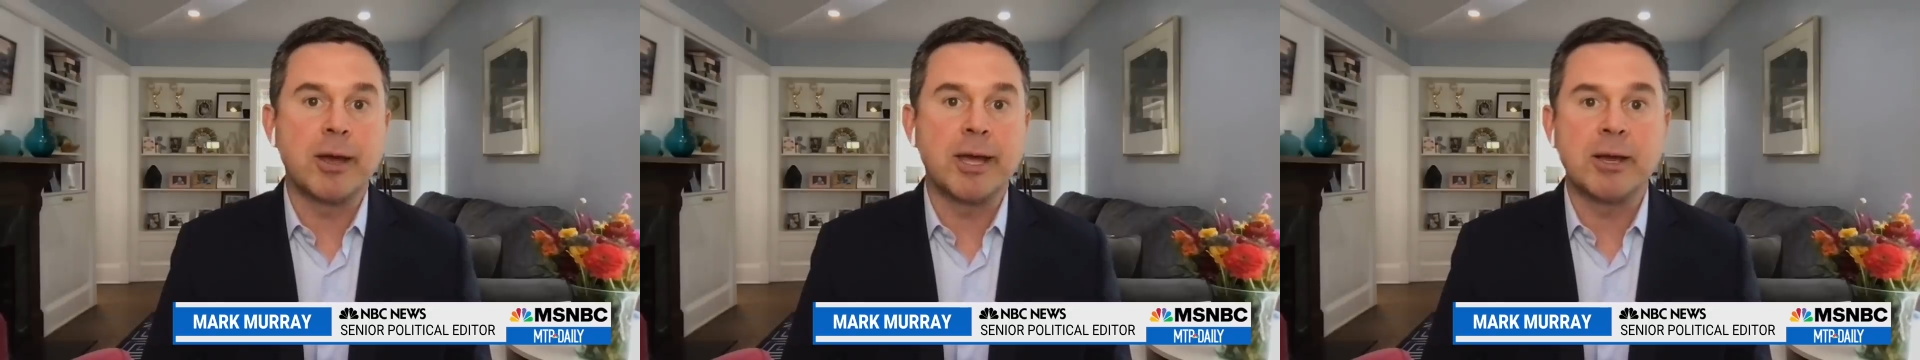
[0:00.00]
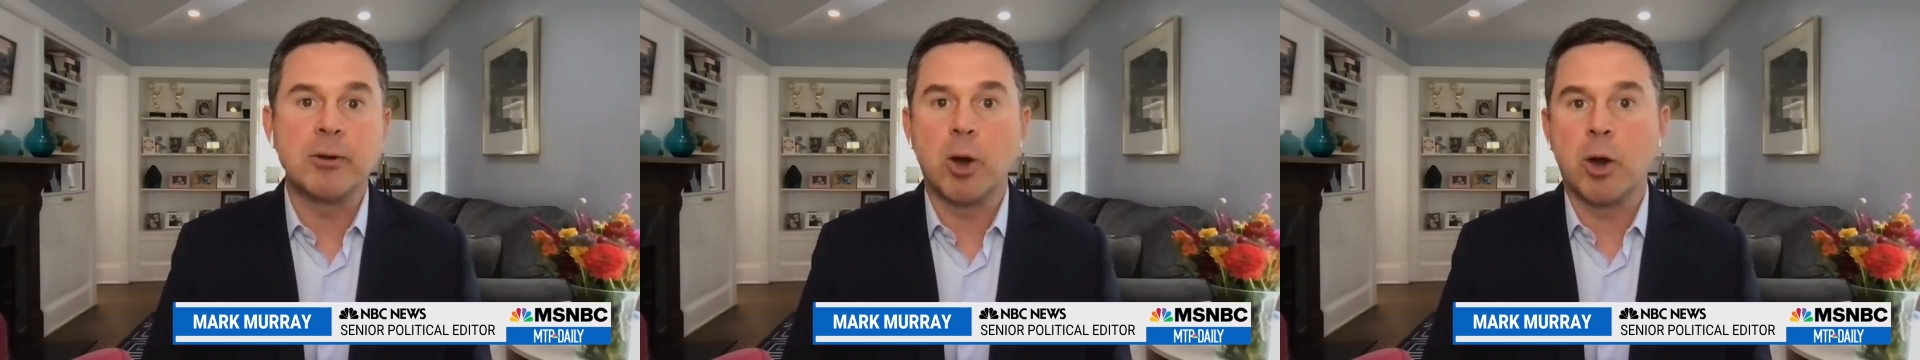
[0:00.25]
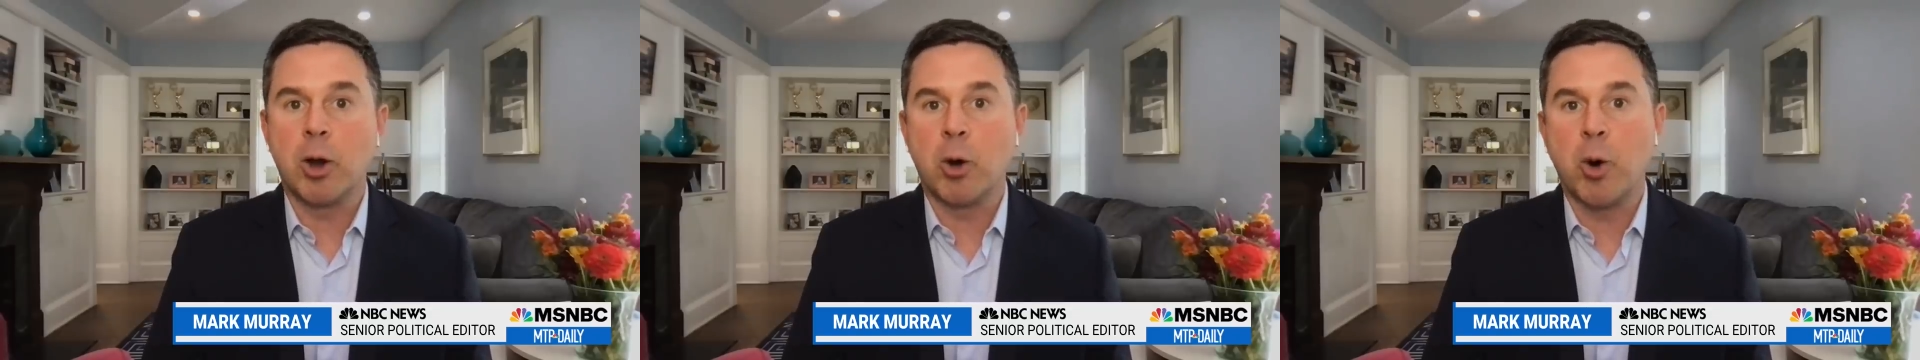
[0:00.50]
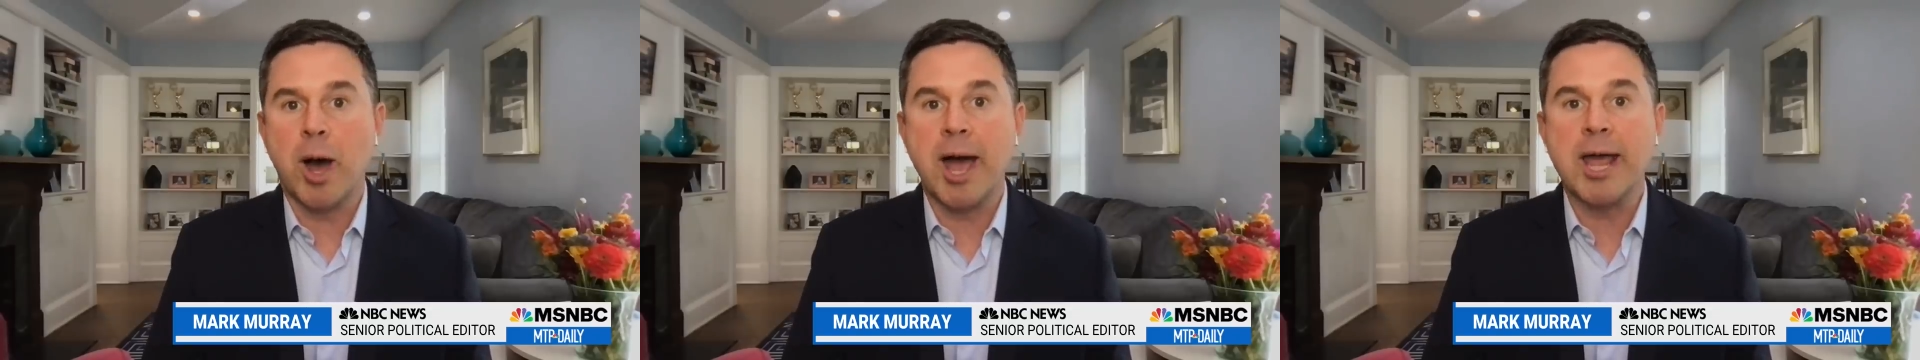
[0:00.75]
in
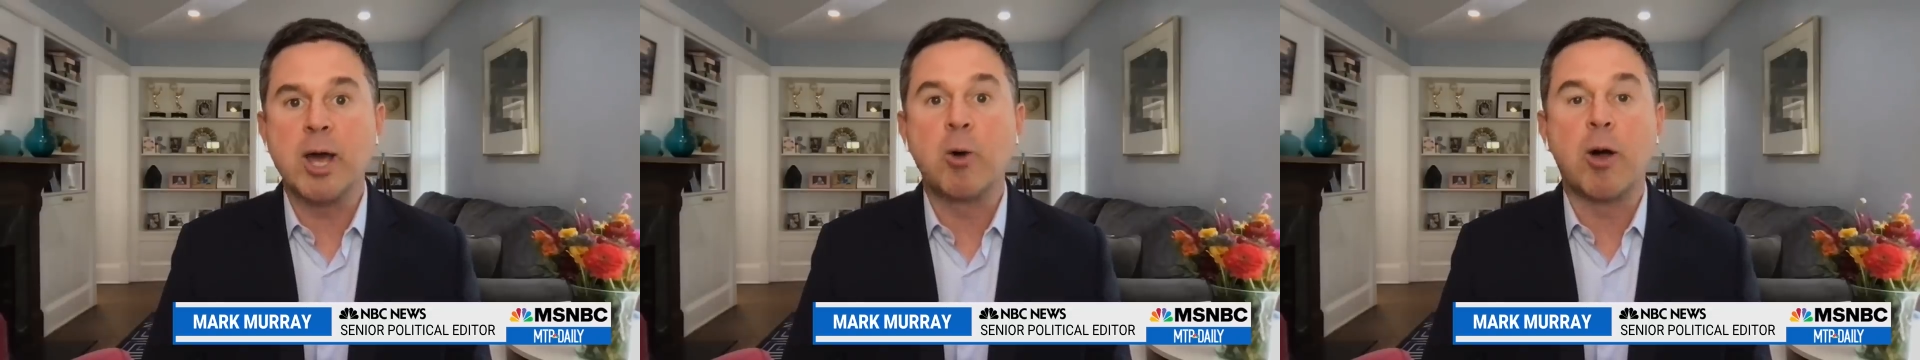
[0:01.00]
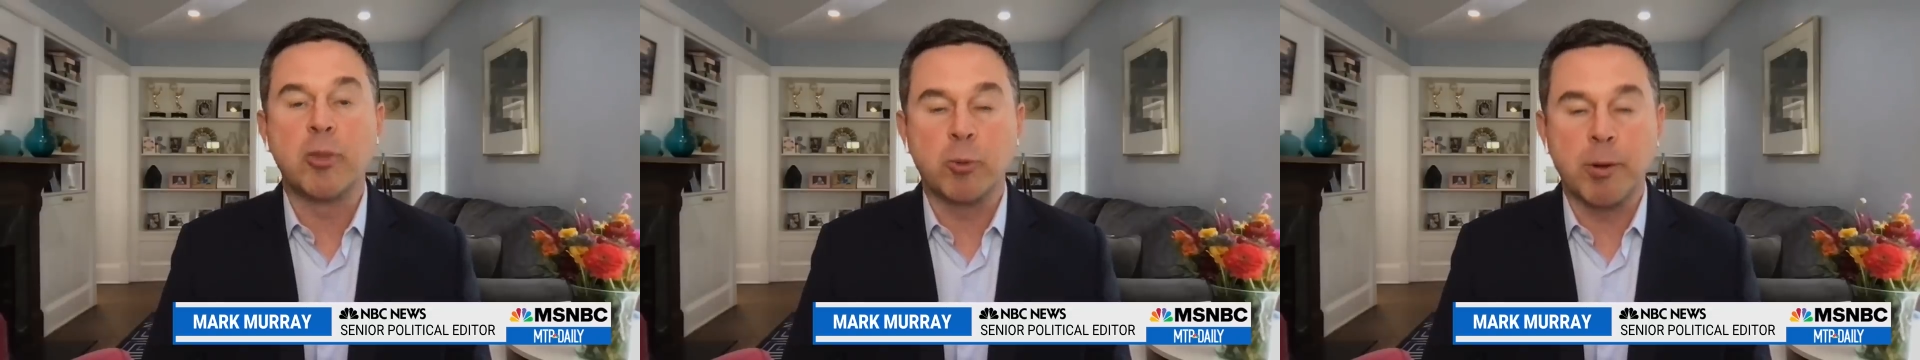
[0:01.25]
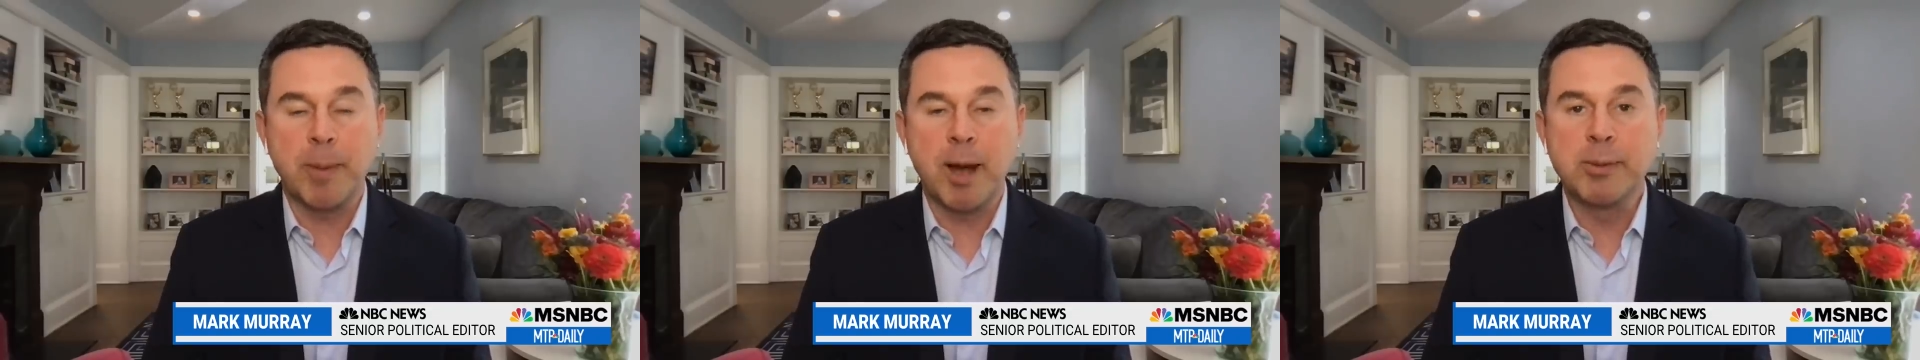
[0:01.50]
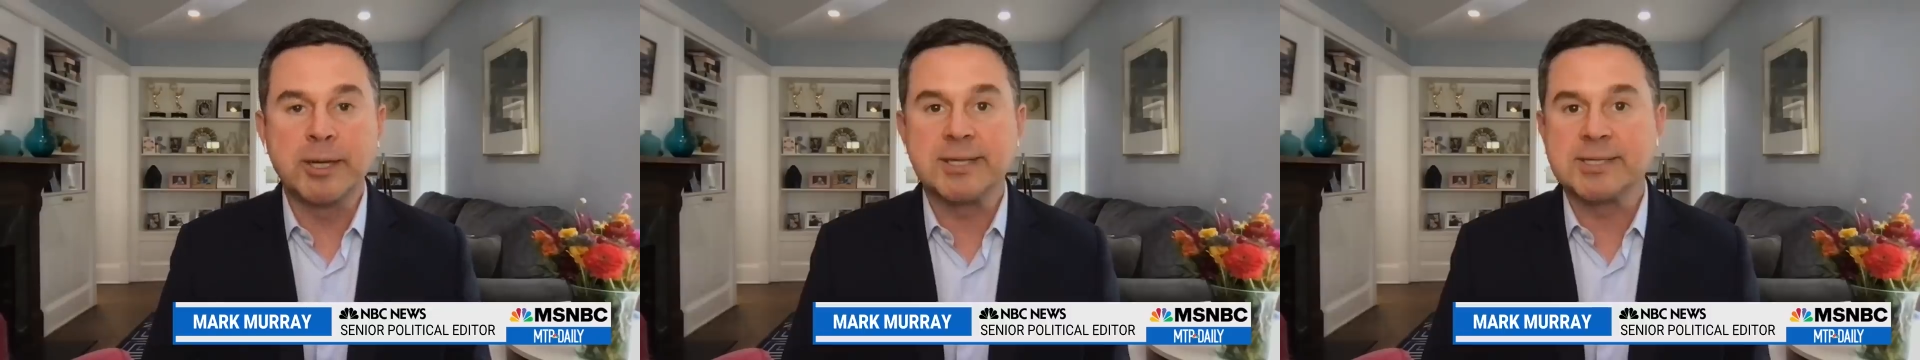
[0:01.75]
Ohio, on the
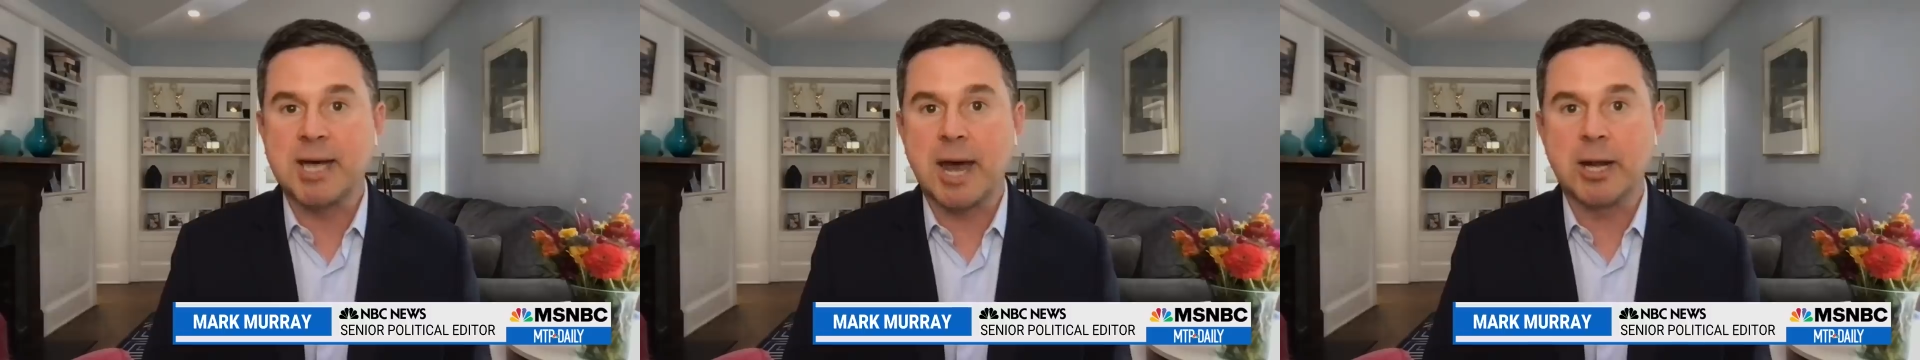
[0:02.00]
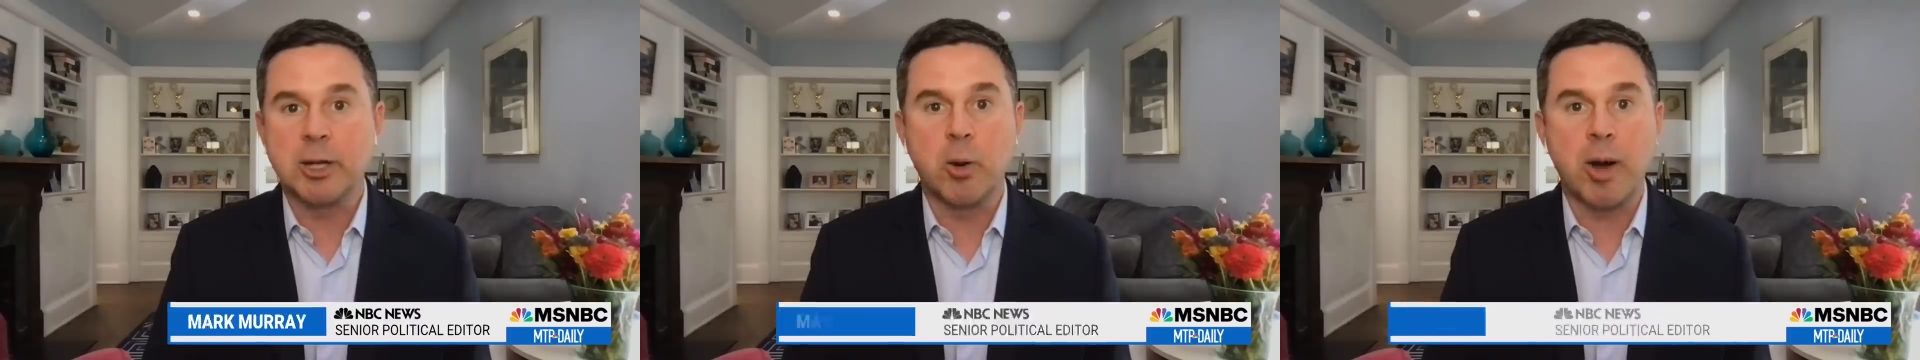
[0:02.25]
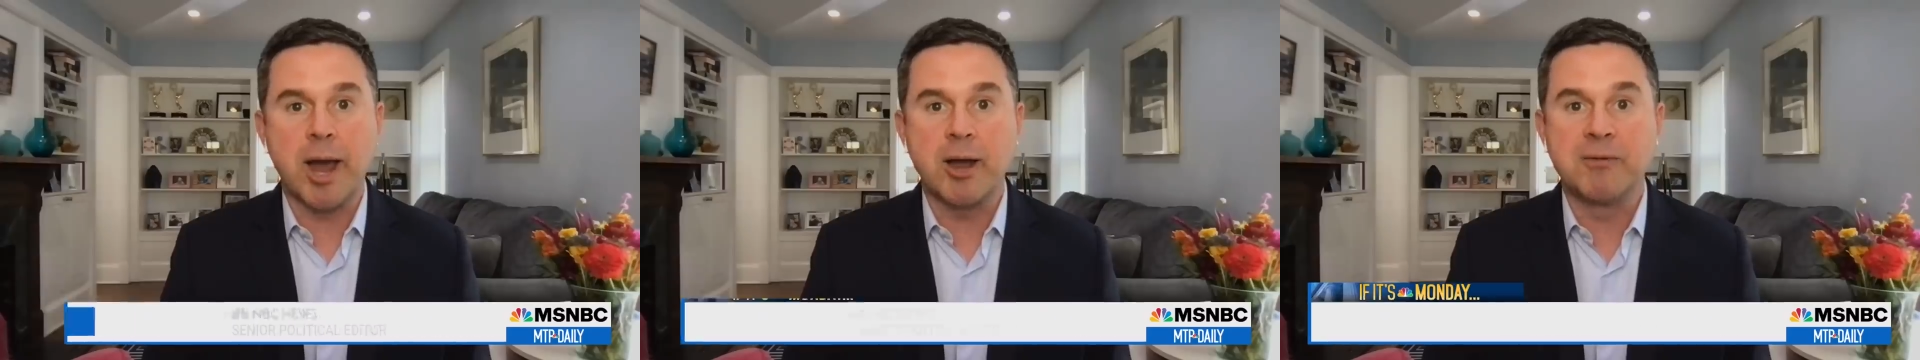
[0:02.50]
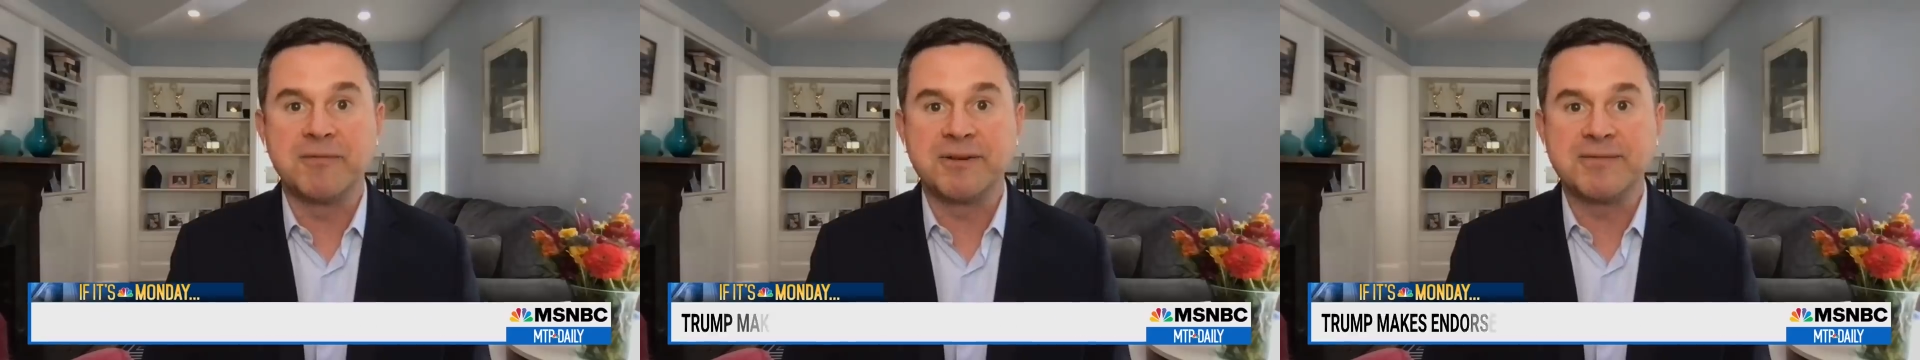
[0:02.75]
Republican side, in
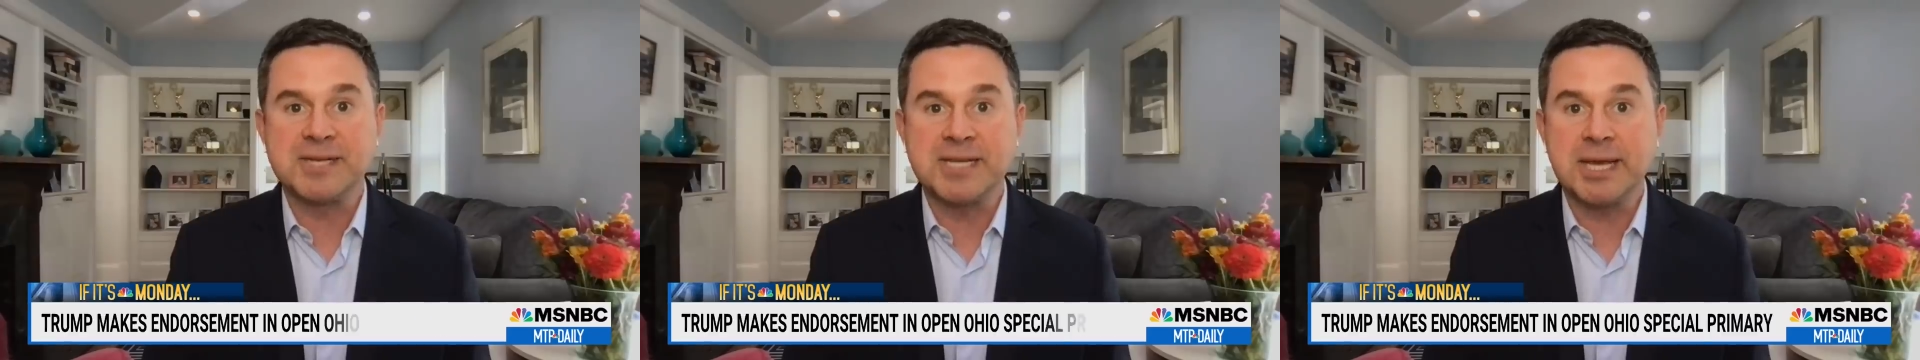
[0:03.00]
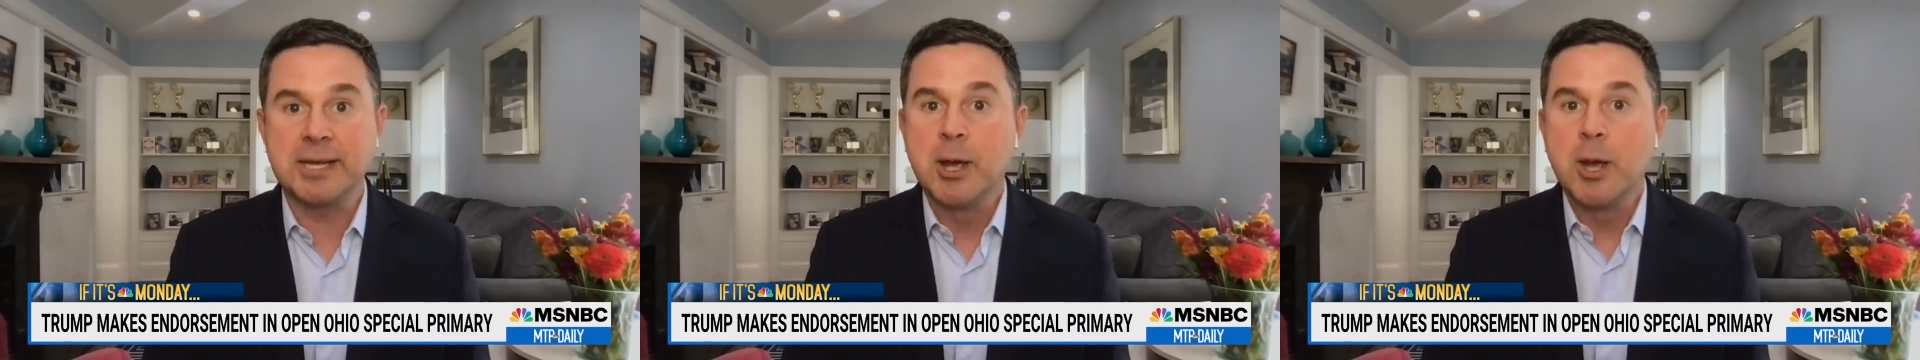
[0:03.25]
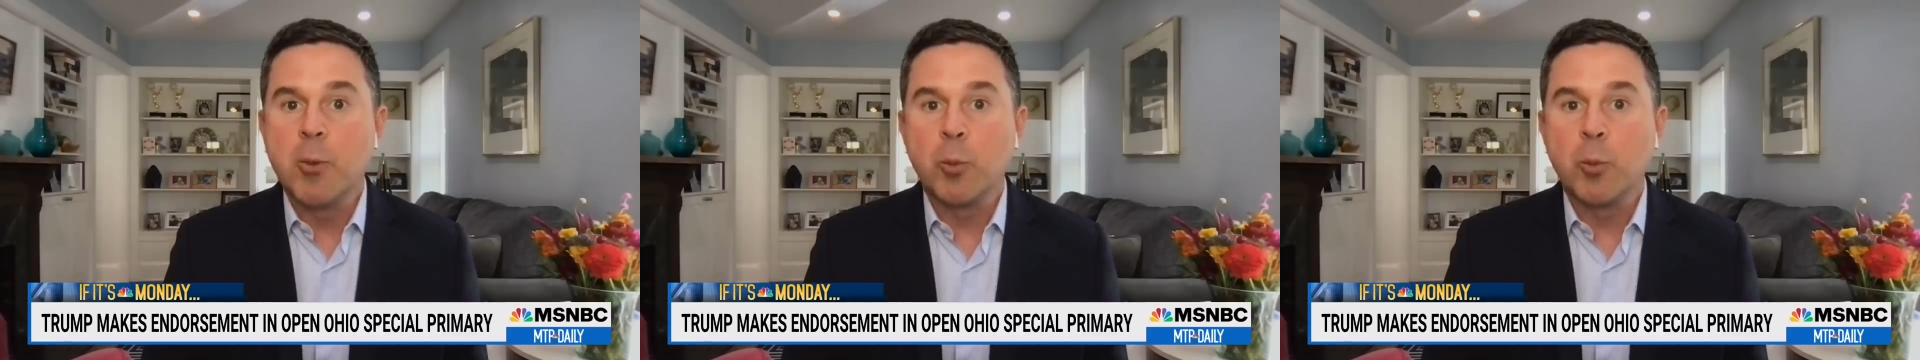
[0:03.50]
Ohio 15,